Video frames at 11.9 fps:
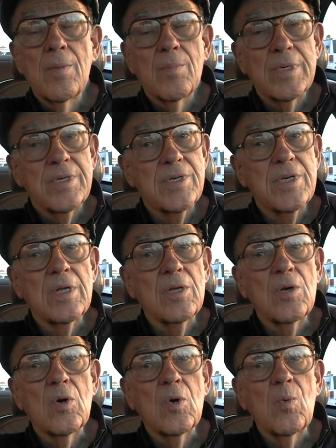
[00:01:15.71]
but still
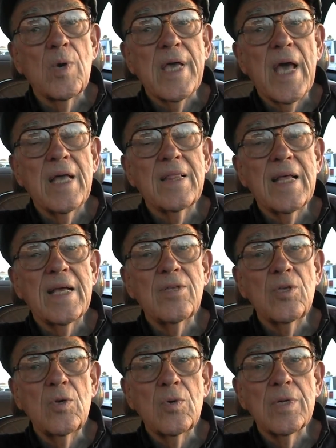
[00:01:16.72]
in all, we had that
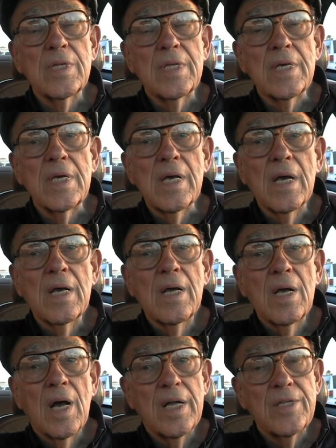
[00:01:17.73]
unity
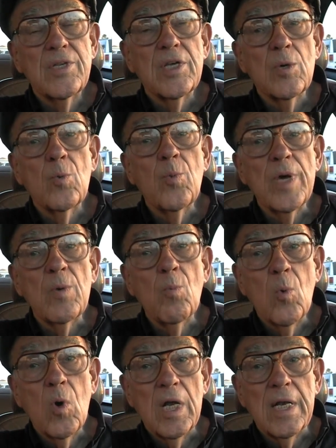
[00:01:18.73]
until we
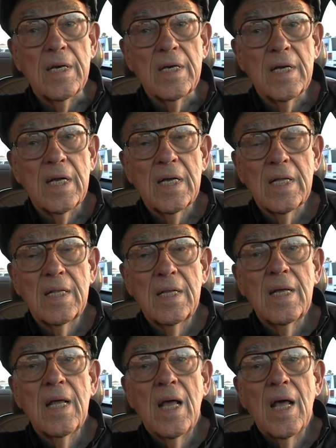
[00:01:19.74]
won.
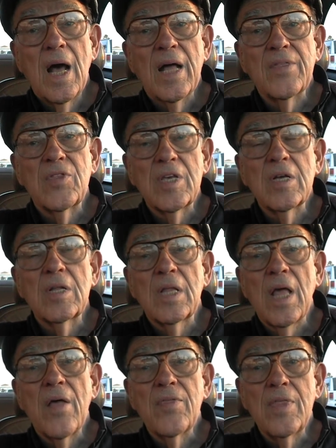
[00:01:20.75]

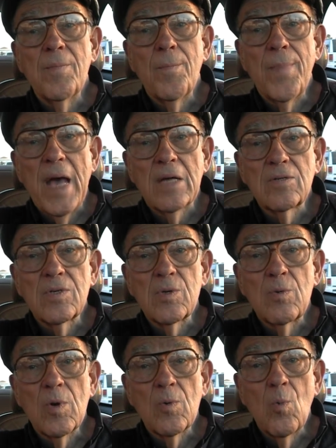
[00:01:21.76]
Until the
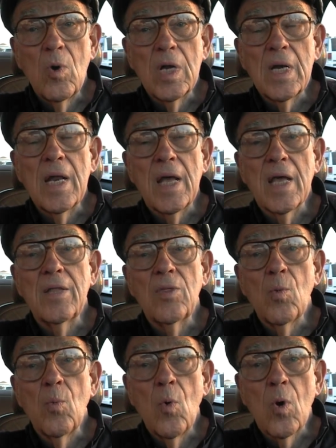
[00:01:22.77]
battles were won and
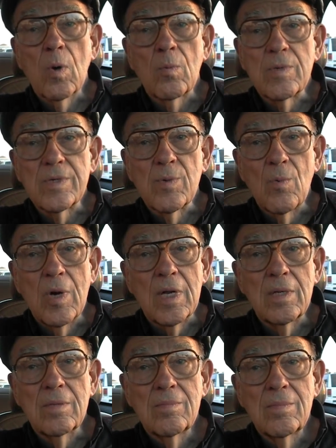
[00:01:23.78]
the war was won.
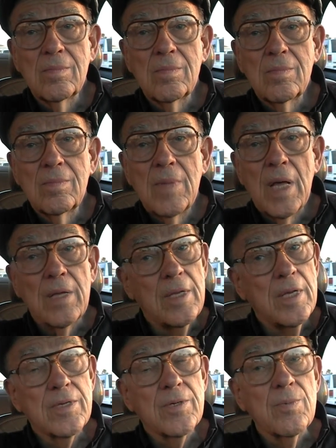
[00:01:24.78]

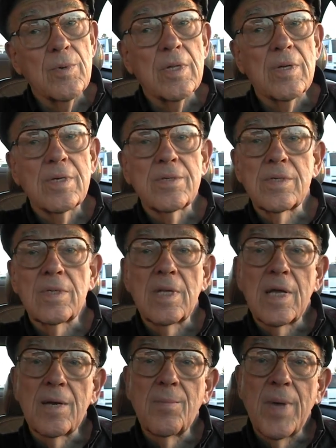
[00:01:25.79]
Yes, we lost a
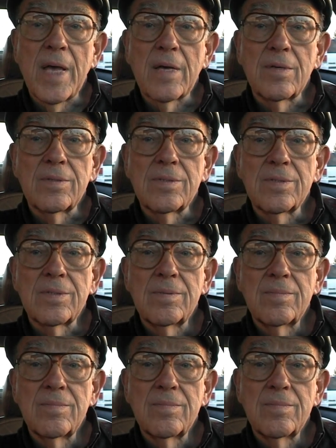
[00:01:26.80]
lot of battles.